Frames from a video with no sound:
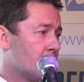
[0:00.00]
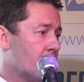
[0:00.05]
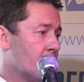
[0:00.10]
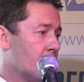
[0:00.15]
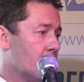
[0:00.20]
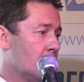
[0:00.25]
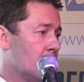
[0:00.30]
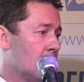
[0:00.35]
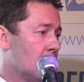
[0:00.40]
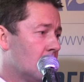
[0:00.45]

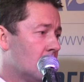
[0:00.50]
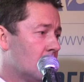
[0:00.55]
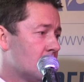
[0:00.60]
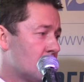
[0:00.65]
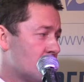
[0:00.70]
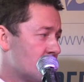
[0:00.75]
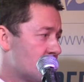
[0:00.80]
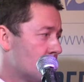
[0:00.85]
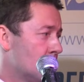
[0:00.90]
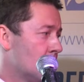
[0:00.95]
with them.
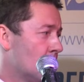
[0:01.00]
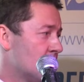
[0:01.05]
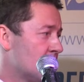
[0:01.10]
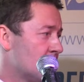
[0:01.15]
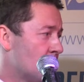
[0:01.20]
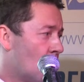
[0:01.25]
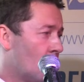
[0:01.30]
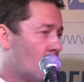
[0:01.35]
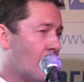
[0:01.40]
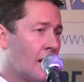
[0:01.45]
So it's a
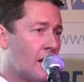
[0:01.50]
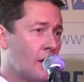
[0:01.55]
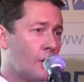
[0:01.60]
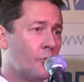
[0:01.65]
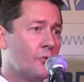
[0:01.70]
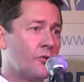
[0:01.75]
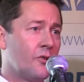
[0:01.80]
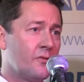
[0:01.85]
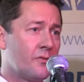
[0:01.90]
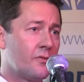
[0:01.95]
much more
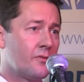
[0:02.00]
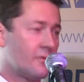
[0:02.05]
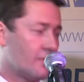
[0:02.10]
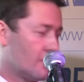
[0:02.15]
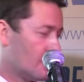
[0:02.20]
inclusive